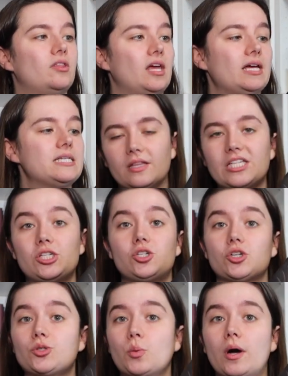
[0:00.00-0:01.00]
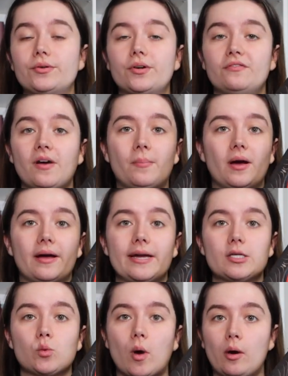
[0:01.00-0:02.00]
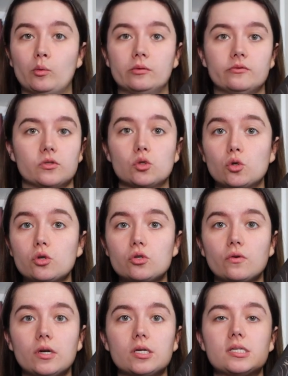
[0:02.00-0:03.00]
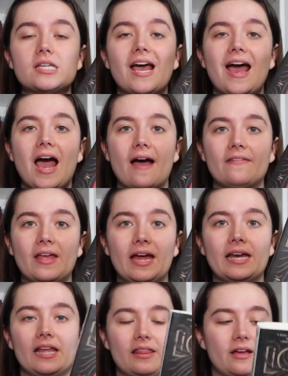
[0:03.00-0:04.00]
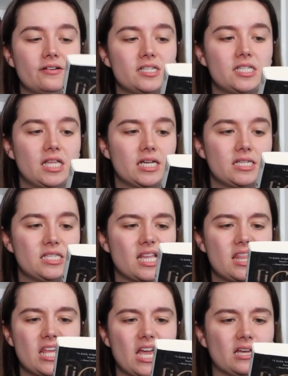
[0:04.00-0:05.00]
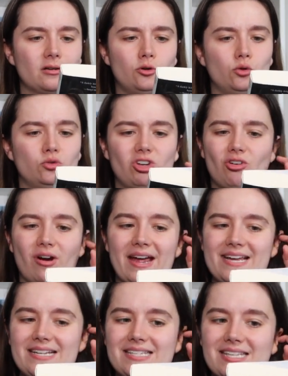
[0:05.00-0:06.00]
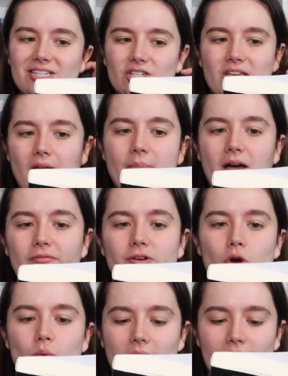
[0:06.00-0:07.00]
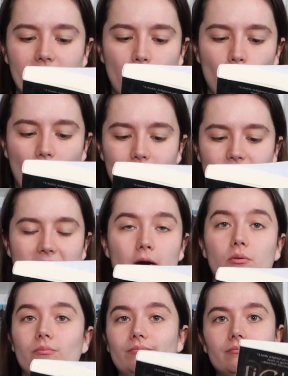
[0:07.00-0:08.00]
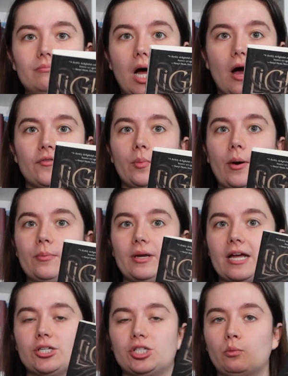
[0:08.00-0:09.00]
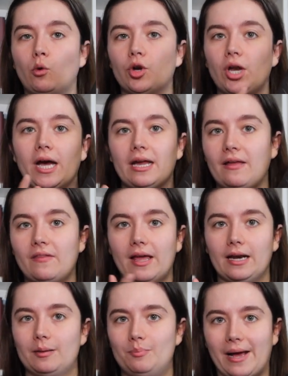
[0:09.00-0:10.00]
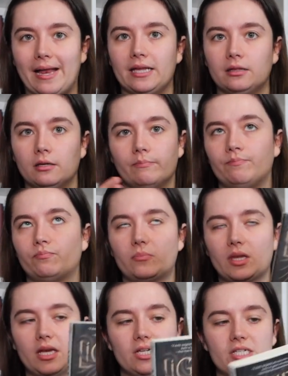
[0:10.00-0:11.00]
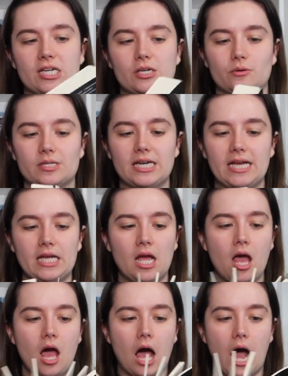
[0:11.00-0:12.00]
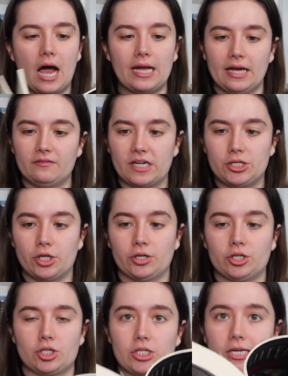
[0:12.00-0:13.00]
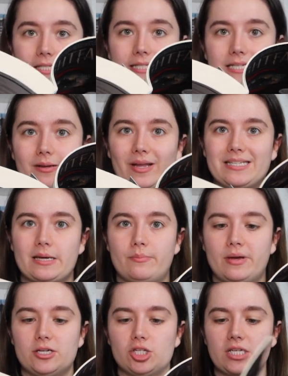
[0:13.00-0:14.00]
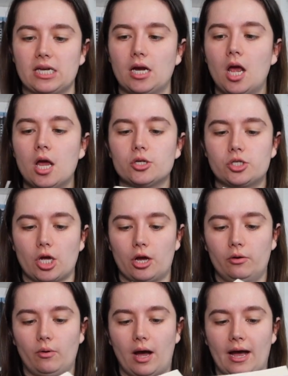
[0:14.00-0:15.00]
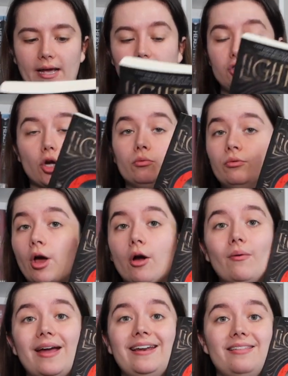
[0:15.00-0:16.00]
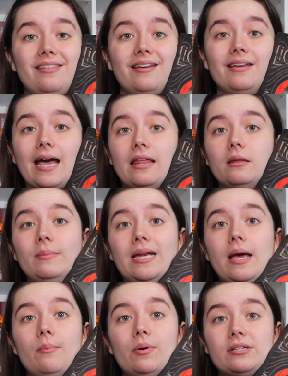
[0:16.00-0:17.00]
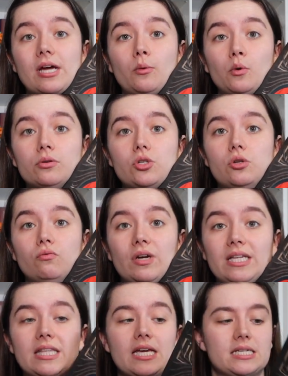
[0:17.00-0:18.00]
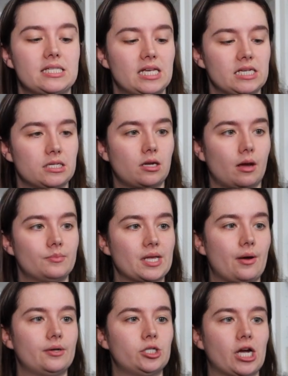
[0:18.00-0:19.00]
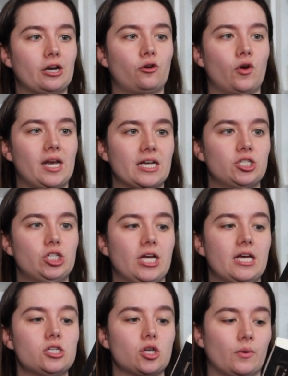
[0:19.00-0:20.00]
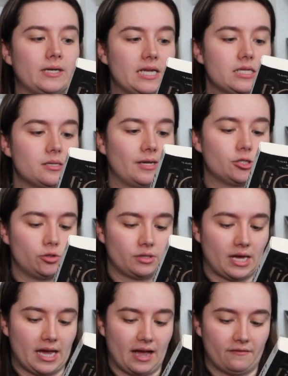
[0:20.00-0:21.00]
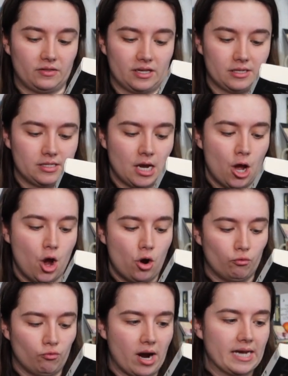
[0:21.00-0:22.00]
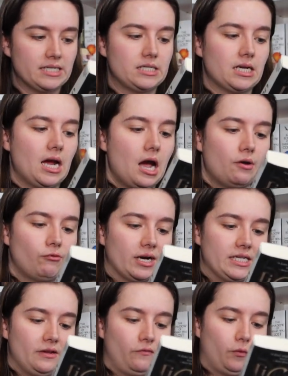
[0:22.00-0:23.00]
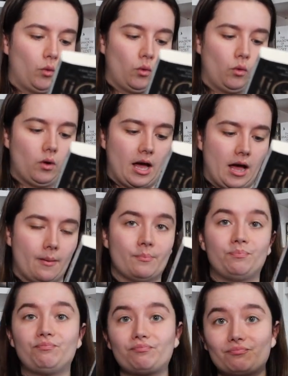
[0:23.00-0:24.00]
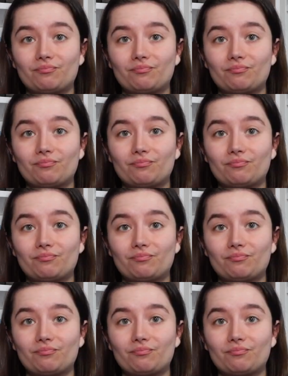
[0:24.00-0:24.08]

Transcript: this. This is just the world of vampires, werewolves and sorcerers, and then there is this thing called the Greys that just came out of nowhere and they wiped out half the population in one night and they're like battling them continuously. I have literally just started I'm like 10 pages in. So I don't know anything at the minute, but I want to read this. This comes out in January next year, so I need to make sure that I have this read, ready for um,